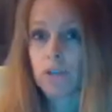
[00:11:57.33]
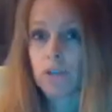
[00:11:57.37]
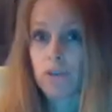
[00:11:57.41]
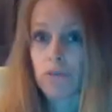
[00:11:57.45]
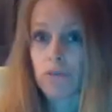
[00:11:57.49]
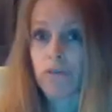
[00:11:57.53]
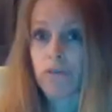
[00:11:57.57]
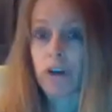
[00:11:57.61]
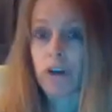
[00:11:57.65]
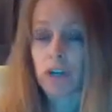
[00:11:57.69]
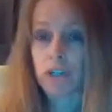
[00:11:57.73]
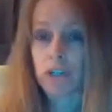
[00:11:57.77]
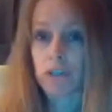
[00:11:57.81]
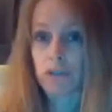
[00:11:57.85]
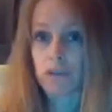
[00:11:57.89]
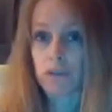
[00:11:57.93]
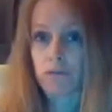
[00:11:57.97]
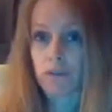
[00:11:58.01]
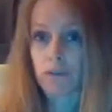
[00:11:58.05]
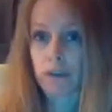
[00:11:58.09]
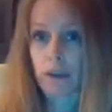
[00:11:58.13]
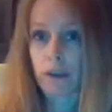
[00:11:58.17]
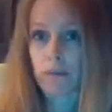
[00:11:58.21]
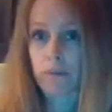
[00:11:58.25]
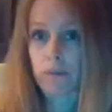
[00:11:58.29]
to function
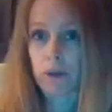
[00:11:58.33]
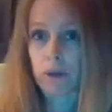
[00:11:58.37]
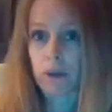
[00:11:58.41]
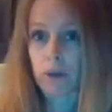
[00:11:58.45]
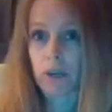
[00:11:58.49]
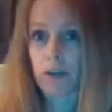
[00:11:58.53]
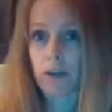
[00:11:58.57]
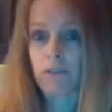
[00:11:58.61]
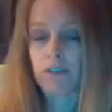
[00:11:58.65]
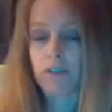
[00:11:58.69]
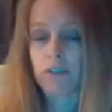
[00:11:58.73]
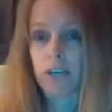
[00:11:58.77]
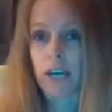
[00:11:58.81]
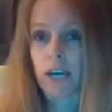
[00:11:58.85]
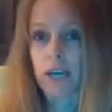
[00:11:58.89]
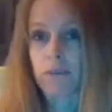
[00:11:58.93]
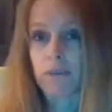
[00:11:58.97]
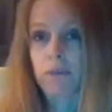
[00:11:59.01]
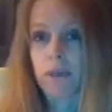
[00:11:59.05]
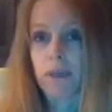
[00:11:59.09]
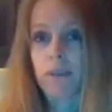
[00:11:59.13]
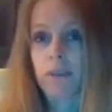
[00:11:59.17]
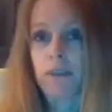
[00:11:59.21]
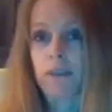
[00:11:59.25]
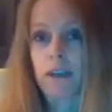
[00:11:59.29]
for that period of
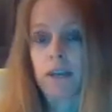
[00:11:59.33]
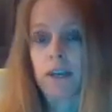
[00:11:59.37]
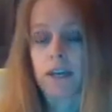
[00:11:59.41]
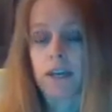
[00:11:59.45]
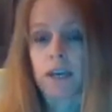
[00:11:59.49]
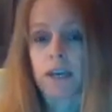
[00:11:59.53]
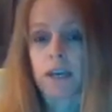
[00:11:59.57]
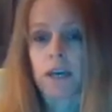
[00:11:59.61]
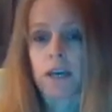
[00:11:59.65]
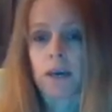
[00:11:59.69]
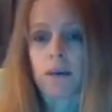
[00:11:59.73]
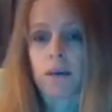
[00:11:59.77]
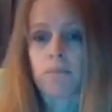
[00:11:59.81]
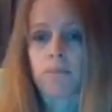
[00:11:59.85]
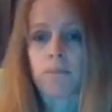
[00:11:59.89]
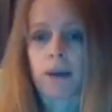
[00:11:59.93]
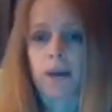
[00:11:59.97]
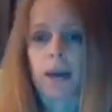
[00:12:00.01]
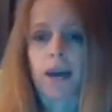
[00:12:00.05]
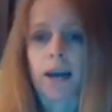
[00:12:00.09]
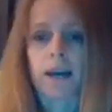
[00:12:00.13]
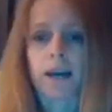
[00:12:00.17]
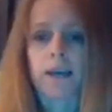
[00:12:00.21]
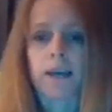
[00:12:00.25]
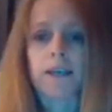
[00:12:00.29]
time, and then it can come
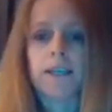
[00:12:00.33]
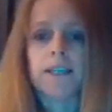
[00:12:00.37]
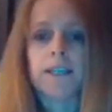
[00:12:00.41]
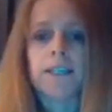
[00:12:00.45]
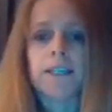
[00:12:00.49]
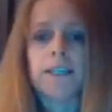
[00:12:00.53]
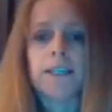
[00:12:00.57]
back.